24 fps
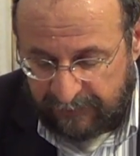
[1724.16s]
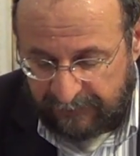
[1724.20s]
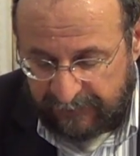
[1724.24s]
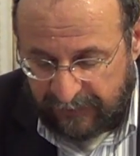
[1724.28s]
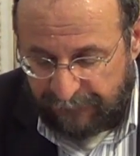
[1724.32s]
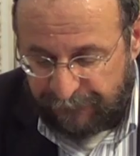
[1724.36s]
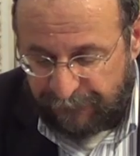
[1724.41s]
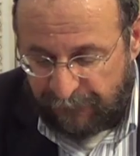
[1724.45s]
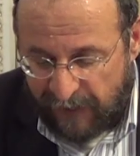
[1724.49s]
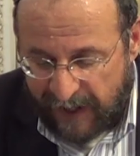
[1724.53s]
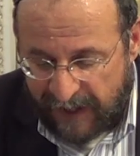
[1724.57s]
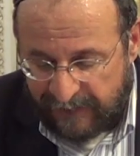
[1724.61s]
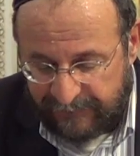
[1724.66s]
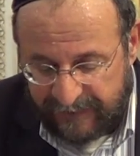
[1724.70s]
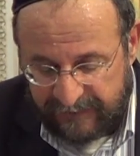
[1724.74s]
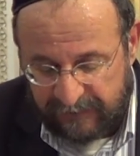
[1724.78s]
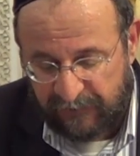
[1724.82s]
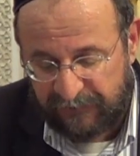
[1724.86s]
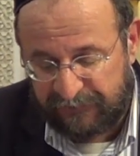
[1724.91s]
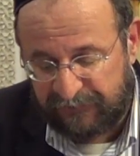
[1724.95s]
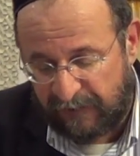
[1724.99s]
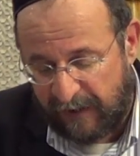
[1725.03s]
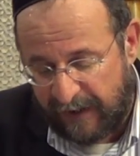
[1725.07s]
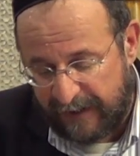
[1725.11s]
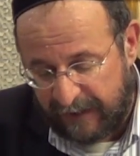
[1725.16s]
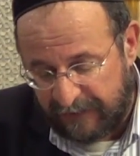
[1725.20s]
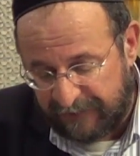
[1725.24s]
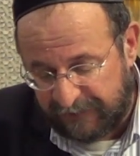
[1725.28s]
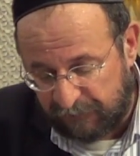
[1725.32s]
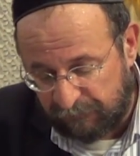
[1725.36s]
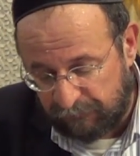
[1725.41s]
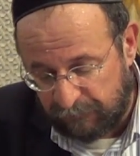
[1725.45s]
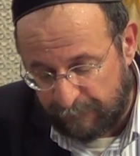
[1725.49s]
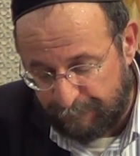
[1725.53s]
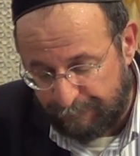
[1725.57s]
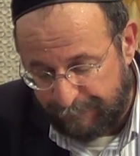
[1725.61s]
They finally decided
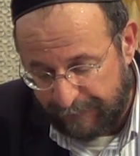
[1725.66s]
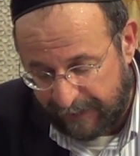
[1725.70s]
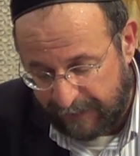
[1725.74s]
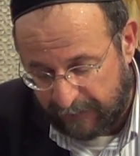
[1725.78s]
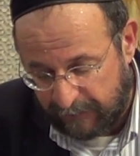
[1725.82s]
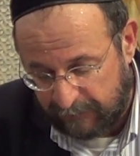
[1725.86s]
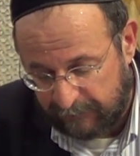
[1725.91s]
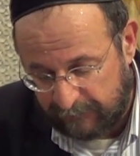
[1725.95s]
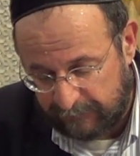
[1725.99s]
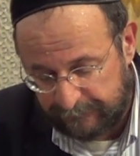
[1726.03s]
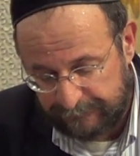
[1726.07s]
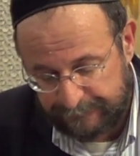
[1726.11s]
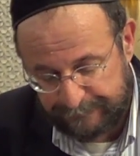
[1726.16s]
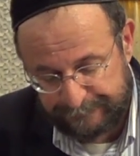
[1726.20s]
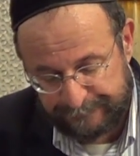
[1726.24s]
to rebel.